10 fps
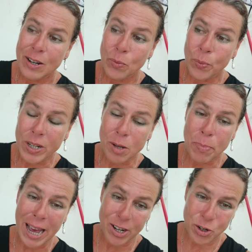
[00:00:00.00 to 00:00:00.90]
with the
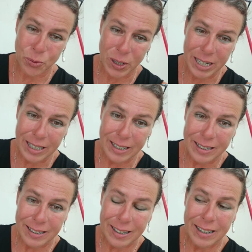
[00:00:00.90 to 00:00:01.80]
petrol leak,
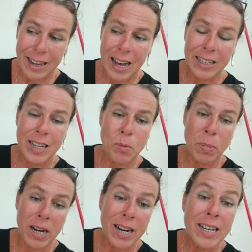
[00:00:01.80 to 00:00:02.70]
and there'd
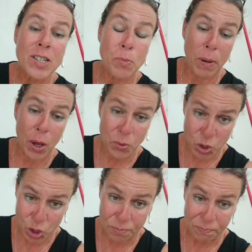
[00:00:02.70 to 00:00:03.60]
been an
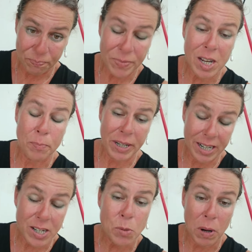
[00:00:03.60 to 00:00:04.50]
explosion. A big
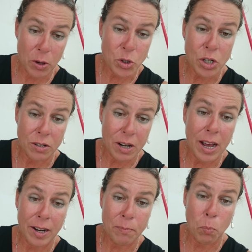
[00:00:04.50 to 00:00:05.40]
explosion.
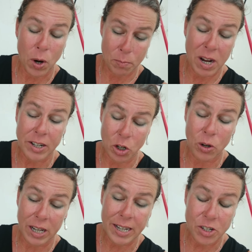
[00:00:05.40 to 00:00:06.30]
And one of my
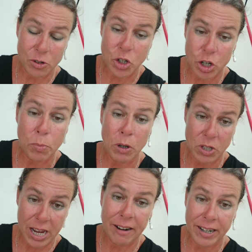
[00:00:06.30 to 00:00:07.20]
colleagues, who's
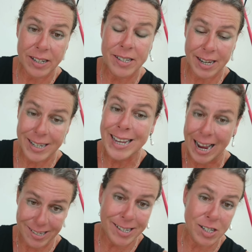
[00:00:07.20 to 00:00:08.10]
Gibraltarian, said
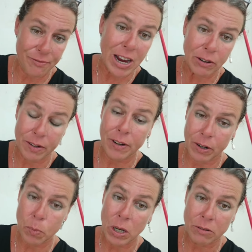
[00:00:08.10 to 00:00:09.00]
yes, he's very,
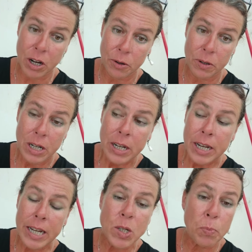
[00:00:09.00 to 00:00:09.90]
very well known.
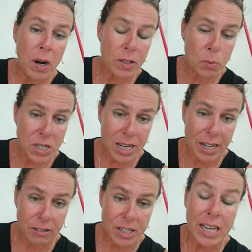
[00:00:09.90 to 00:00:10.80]
His brother was
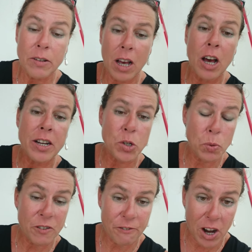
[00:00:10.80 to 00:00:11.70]
killed. Ernest
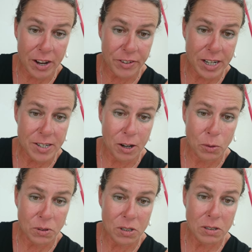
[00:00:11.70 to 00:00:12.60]
was 5 years
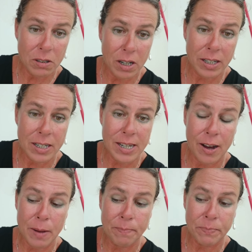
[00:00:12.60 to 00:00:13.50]
old at the
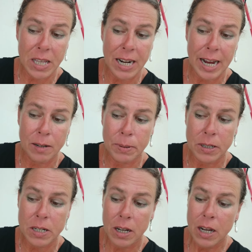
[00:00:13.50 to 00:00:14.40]
time that it happened,